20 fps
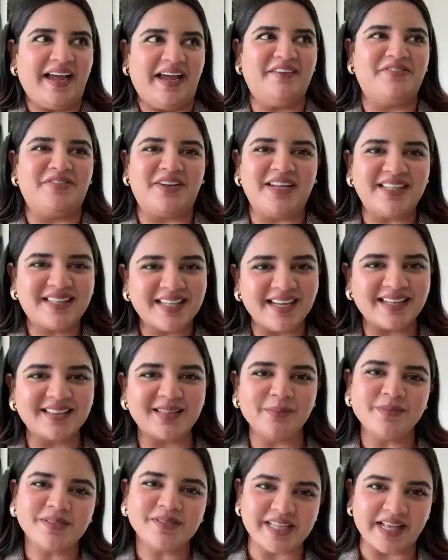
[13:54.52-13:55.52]

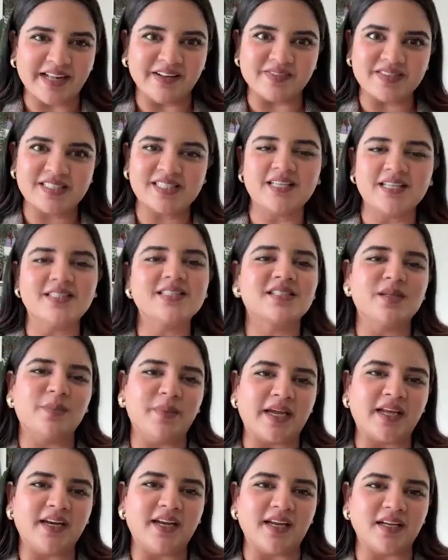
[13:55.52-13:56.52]
everything themselves since the
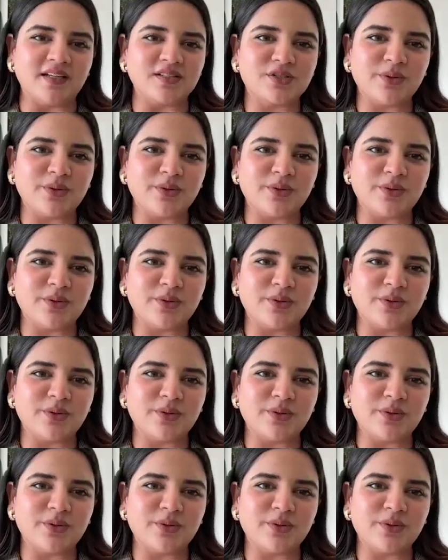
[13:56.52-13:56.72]
beginning.